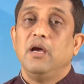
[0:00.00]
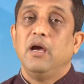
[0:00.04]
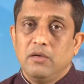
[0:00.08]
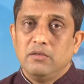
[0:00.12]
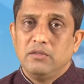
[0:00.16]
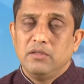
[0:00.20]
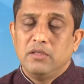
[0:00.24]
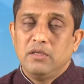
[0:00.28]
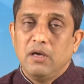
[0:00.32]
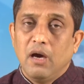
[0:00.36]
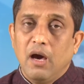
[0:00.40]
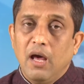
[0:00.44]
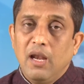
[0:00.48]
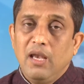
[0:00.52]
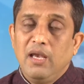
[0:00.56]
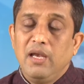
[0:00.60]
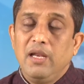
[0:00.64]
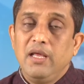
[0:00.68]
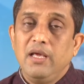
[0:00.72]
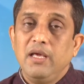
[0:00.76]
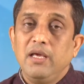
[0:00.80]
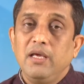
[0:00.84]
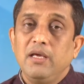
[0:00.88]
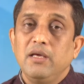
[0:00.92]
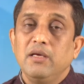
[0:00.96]
the
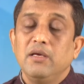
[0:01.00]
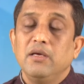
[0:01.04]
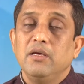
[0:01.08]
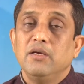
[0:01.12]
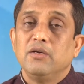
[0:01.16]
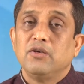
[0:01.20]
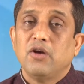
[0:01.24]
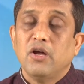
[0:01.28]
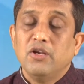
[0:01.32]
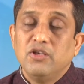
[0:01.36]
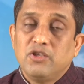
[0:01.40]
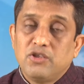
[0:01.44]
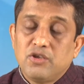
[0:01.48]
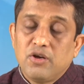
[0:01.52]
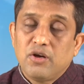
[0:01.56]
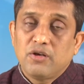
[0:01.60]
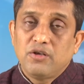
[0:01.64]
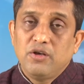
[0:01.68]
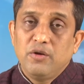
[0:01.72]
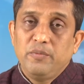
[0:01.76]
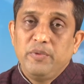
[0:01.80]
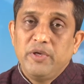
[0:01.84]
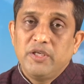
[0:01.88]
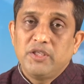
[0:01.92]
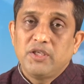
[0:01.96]
early
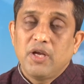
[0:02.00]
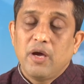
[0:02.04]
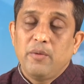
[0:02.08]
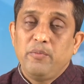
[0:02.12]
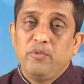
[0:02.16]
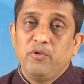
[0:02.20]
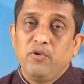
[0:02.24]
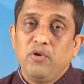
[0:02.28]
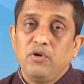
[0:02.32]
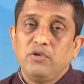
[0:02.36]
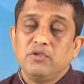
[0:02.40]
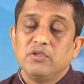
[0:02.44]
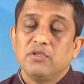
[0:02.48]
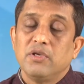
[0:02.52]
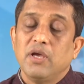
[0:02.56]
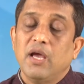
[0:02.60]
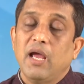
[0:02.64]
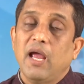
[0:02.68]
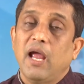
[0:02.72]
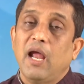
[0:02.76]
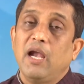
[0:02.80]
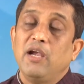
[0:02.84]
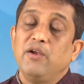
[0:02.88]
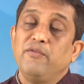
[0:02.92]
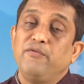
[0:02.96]
constructivist approach,
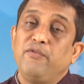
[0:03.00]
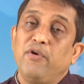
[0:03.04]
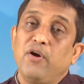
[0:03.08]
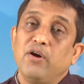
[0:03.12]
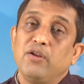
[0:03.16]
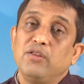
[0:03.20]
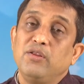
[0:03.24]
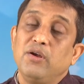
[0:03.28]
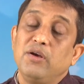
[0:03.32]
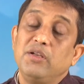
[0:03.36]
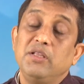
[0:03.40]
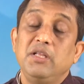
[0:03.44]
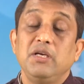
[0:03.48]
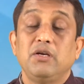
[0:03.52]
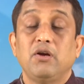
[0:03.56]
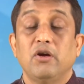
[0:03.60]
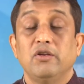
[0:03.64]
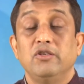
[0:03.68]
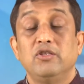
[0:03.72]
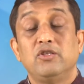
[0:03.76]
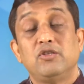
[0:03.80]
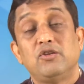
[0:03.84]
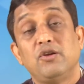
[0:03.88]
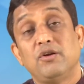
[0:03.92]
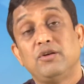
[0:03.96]
and further the
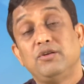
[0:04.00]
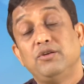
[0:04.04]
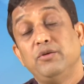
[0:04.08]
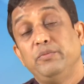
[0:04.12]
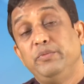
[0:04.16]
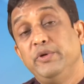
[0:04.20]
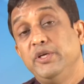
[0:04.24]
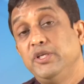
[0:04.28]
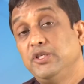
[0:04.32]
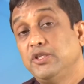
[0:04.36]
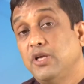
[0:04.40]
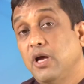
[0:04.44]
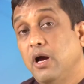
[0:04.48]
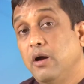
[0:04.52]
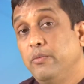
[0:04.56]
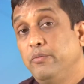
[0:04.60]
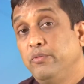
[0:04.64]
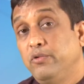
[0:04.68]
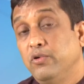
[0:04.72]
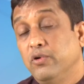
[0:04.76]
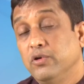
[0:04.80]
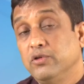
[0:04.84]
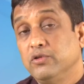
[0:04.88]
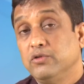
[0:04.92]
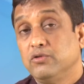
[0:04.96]
constructivist
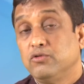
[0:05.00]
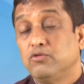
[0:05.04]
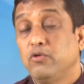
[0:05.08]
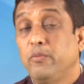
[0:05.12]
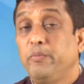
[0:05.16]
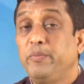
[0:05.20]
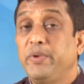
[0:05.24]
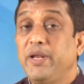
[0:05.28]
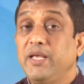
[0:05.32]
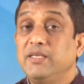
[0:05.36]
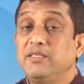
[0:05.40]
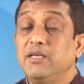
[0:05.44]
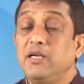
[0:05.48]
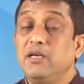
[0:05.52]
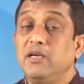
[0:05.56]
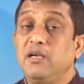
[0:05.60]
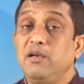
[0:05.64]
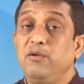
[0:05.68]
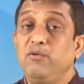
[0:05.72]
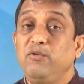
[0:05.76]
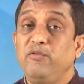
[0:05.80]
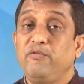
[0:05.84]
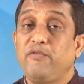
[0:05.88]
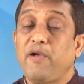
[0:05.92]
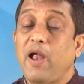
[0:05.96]
approach. So presently
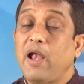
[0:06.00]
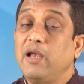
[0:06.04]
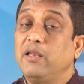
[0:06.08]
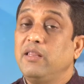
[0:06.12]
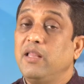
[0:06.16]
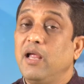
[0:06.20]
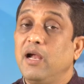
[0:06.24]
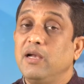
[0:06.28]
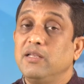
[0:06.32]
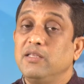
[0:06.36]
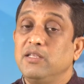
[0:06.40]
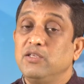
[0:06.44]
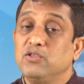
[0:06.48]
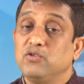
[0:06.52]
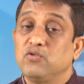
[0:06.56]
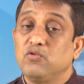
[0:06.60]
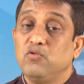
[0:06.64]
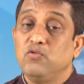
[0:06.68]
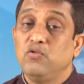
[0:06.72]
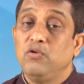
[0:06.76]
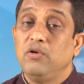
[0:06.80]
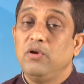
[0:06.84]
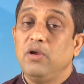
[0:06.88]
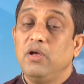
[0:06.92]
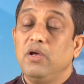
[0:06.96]
you will find that the
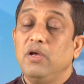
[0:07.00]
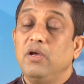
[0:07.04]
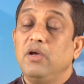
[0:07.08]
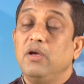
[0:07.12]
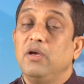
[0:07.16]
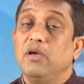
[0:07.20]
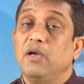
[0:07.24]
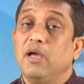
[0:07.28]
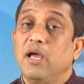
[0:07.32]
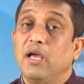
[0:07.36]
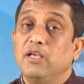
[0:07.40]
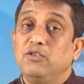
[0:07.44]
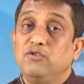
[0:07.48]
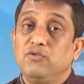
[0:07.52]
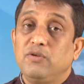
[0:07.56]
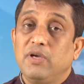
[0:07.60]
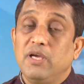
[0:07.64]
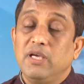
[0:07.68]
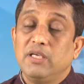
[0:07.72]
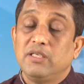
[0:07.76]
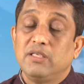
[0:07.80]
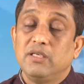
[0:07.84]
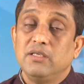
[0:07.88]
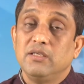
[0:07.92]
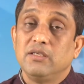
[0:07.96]
school
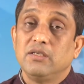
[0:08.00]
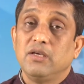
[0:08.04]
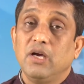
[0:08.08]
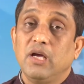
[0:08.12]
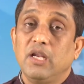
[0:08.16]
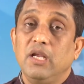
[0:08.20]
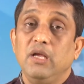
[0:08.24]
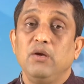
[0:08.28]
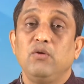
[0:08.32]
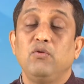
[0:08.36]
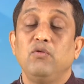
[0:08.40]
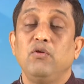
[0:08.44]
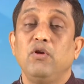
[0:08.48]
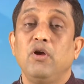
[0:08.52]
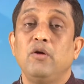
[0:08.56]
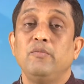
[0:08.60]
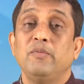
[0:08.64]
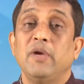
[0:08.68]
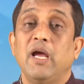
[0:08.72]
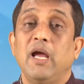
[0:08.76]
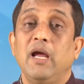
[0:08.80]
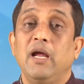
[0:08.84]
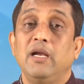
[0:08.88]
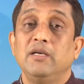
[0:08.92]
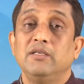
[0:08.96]
education curriculum
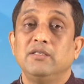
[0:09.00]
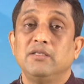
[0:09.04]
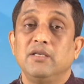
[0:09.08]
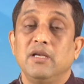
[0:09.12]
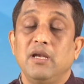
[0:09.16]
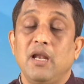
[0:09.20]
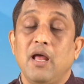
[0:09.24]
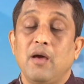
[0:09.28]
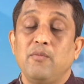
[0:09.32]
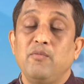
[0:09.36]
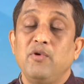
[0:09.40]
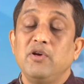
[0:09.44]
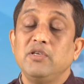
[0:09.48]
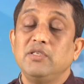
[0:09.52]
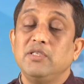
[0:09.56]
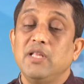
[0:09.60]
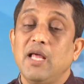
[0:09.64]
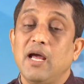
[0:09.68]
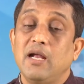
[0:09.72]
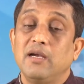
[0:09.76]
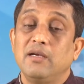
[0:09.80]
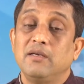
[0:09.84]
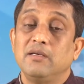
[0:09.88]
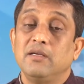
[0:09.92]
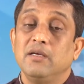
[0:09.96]
and syllabus
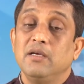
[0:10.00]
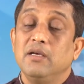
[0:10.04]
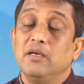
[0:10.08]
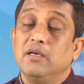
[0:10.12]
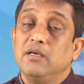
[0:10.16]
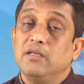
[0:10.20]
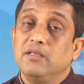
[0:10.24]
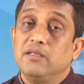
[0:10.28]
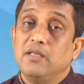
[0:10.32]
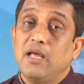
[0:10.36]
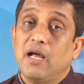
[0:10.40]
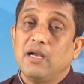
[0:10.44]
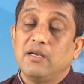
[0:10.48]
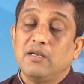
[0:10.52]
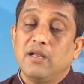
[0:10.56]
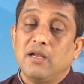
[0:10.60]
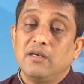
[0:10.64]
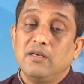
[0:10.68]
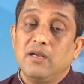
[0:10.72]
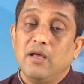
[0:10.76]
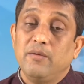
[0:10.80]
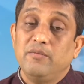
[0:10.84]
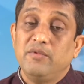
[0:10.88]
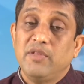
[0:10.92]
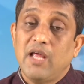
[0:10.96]

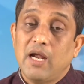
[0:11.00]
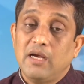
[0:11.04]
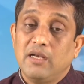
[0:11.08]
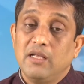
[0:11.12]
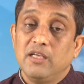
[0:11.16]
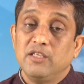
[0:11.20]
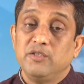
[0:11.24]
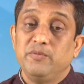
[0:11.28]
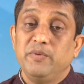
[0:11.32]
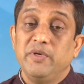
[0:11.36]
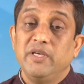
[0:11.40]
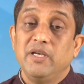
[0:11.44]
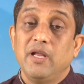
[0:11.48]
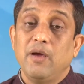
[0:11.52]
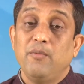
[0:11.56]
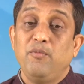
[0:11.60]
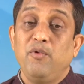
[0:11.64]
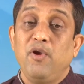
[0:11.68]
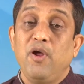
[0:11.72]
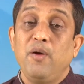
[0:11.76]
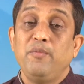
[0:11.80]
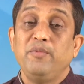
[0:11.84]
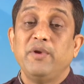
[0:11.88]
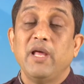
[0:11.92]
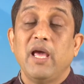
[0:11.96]
that has been
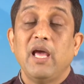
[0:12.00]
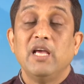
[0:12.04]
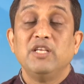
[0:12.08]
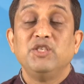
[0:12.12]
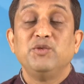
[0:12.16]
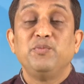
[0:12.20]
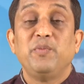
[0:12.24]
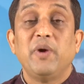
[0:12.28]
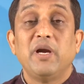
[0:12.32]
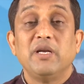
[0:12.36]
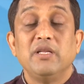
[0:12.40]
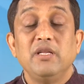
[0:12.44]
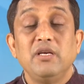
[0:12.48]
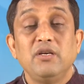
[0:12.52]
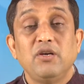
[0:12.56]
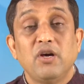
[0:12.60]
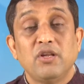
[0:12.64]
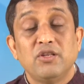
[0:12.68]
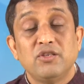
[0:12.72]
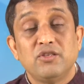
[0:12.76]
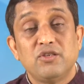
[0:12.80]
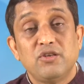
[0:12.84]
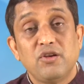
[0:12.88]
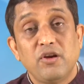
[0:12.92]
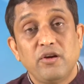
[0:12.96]
developed as per the
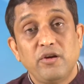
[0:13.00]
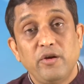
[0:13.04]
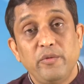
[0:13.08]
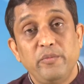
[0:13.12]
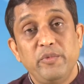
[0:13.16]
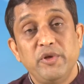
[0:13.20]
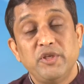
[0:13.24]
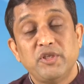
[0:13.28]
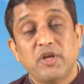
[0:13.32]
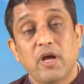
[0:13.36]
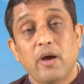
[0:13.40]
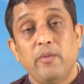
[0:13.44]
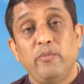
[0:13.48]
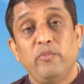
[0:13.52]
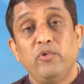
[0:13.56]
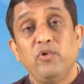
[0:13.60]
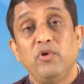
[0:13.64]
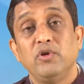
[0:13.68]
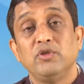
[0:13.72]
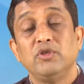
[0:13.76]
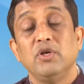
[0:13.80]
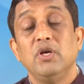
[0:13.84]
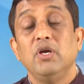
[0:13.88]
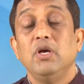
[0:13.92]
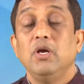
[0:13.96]
constructivist approach